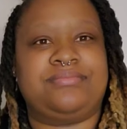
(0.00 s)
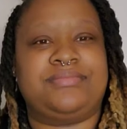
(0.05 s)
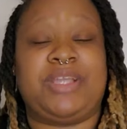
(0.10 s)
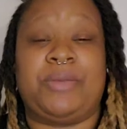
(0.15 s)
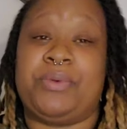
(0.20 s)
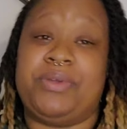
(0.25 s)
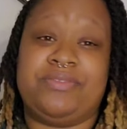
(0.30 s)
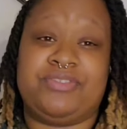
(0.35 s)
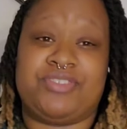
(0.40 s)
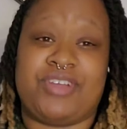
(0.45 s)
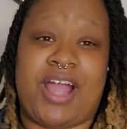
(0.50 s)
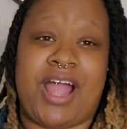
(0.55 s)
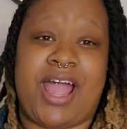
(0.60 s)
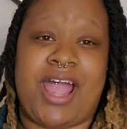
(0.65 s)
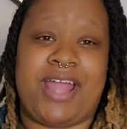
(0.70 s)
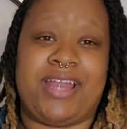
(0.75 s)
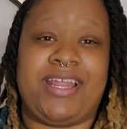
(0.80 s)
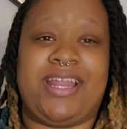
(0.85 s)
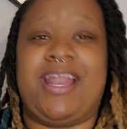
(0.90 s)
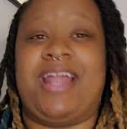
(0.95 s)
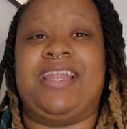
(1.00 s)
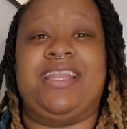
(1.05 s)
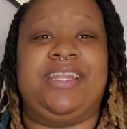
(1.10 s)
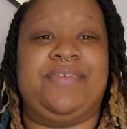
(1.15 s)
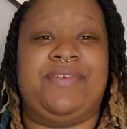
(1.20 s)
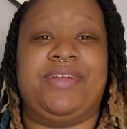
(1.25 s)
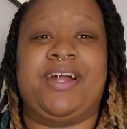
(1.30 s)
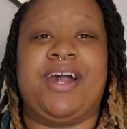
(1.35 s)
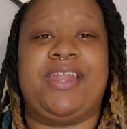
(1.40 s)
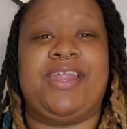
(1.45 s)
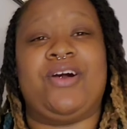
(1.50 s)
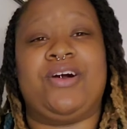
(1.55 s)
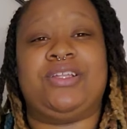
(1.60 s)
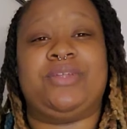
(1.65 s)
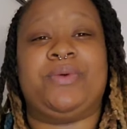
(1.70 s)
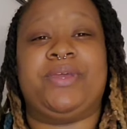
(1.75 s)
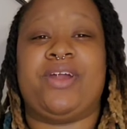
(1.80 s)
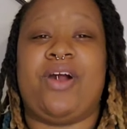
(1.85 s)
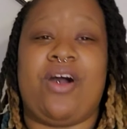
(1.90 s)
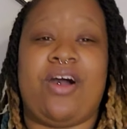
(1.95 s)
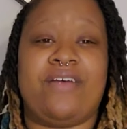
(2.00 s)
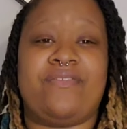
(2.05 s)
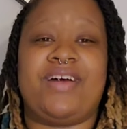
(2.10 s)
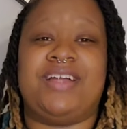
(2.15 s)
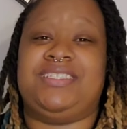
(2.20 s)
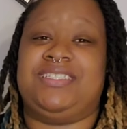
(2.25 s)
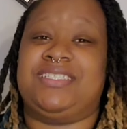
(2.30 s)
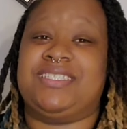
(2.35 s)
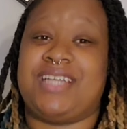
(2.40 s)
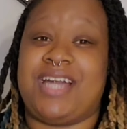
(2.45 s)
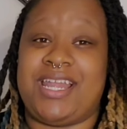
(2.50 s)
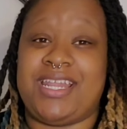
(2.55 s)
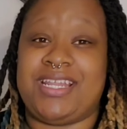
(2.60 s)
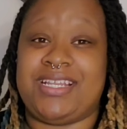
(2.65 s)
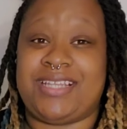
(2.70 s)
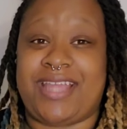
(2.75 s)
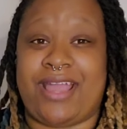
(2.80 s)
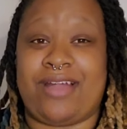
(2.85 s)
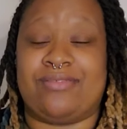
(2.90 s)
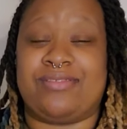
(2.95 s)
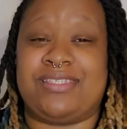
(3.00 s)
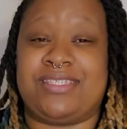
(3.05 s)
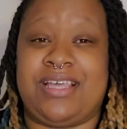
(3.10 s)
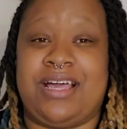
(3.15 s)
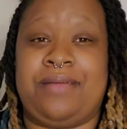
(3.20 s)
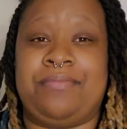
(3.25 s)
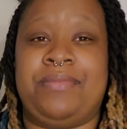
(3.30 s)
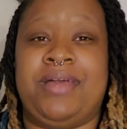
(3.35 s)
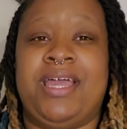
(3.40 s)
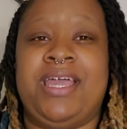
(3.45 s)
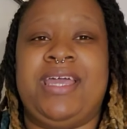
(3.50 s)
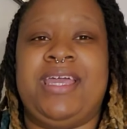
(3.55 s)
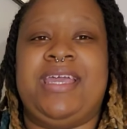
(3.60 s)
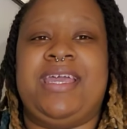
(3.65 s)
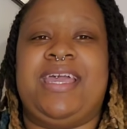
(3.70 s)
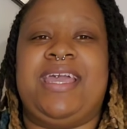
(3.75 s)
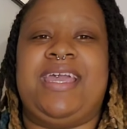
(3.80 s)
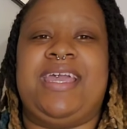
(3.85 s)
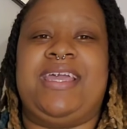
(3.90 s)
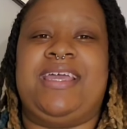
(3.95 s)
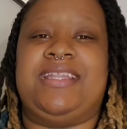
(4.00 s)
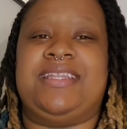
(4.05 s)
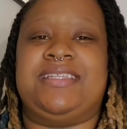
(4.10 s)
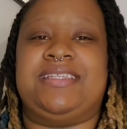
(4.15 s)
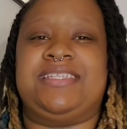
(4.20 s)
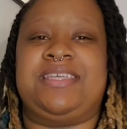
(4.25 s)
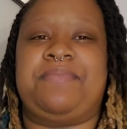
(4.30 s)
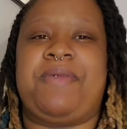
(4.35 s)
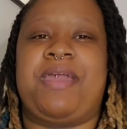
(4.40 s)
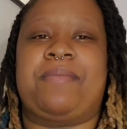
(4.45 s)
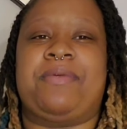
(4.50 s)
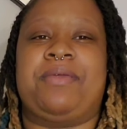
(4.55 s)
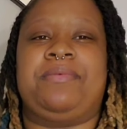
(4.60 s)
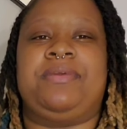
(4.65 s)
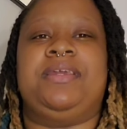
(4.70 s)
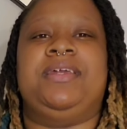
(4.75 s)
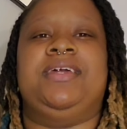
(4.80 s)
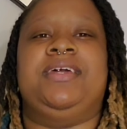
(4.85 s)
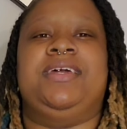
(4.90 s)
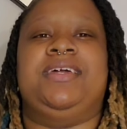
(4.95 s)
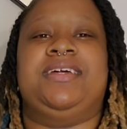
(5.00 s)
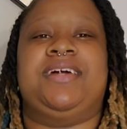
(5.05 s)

We tried, and I didn't even cut it all the way off. I just cut it down some and sit back, baby.